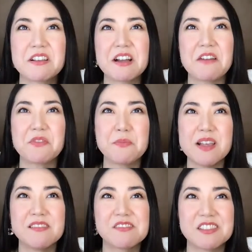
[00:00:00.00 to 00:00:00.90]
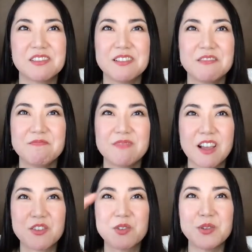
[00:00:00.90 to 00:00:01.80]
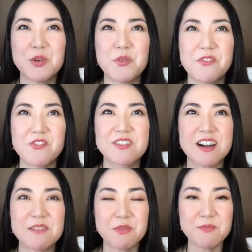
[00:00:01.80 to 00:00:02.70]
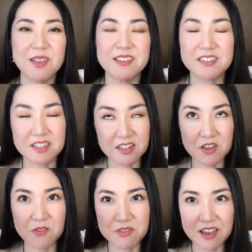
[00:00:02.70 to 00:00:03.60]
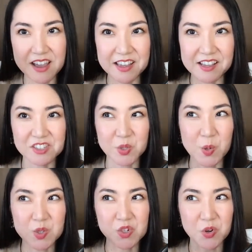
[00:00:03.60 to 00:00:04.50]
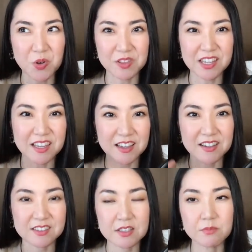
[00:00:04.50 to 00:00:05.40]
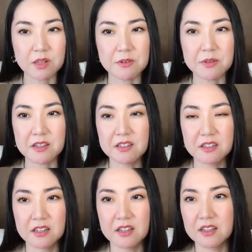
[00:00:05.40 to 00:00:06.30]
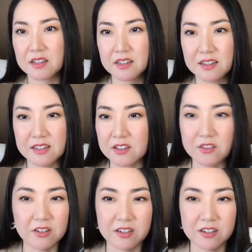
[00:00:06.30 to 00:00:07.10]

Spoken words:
government, like global government, that is controlling us and blah, blah, blah. No.